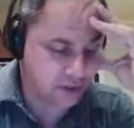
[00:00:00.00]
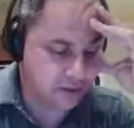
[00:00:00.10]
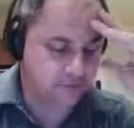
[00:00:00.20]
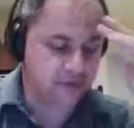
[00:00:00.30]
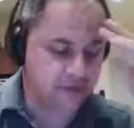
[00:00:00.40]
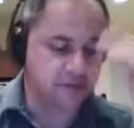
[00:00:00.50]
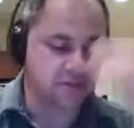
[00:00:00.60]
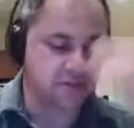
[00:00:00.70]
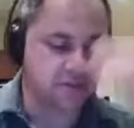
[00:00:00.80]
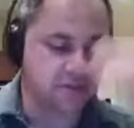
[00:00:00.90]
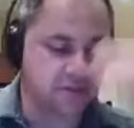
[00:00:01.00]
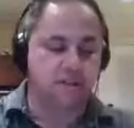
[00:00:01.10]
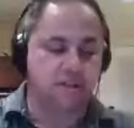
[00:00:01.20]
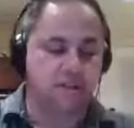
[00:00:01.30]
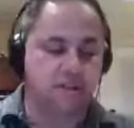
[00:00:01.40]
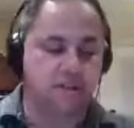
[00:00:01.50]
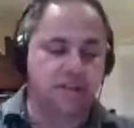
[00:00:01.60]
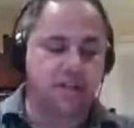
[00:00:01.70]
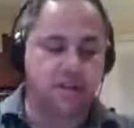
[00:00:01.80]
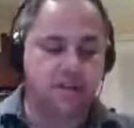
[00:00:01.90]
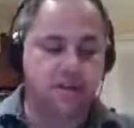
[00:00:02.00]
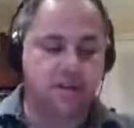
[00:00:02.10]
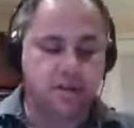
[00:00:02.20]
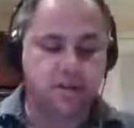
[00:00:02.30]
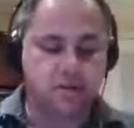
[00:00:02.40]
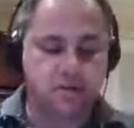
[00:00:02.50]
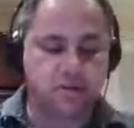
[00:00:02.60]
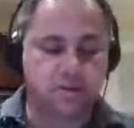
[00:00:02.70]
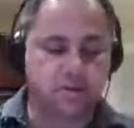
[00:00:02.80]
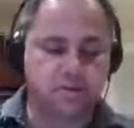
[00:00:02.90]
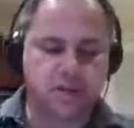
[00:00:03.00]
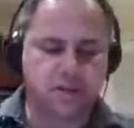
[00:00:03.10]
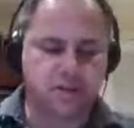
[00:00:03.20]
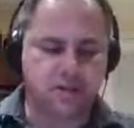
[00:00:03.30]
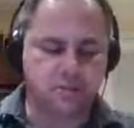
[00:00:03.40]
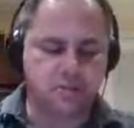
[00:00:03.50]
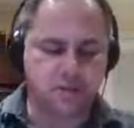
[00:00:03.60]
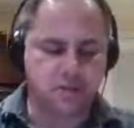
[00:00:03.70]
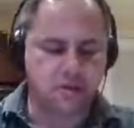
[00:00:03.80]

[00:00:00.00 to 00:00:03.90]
If that's going to contribute to that, then do the social media thing. But